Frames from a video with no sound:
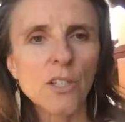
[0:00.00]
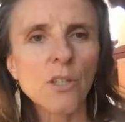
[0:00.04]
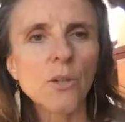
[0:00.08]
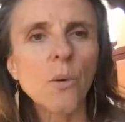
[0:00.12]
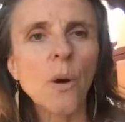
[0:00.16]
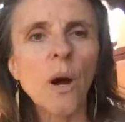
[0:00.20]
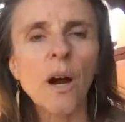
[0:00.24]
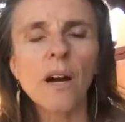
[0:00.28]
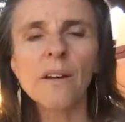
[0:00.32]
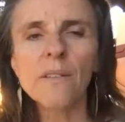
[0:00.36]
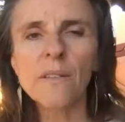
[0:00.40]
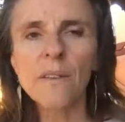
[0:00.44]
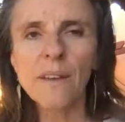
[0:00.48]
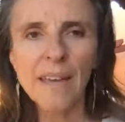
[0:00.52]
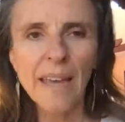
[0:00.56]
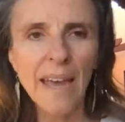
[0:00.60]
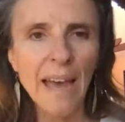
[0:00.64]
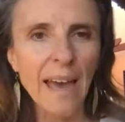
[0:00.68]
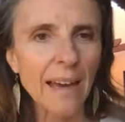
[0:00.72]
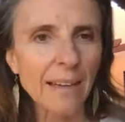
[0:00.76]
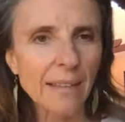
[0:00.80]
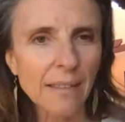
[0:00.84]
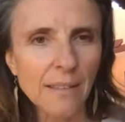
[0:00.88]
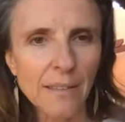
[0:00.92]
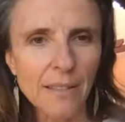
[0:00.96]
You are the
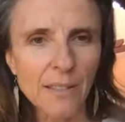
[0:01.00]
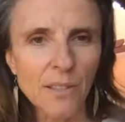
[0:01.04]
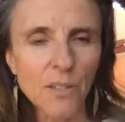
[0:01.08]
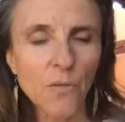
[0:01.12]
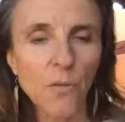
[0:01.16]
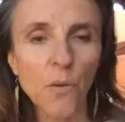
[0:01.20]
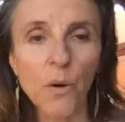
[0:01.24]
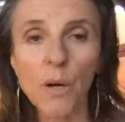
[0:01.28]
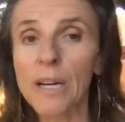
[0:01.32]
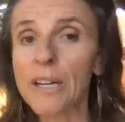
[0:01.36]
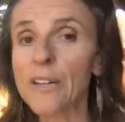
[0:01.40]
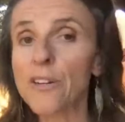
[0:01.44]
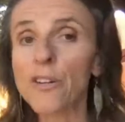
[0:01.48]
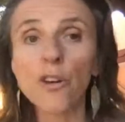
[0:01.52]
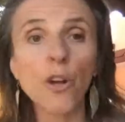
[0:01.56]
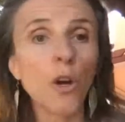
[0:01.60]
catalyst for it.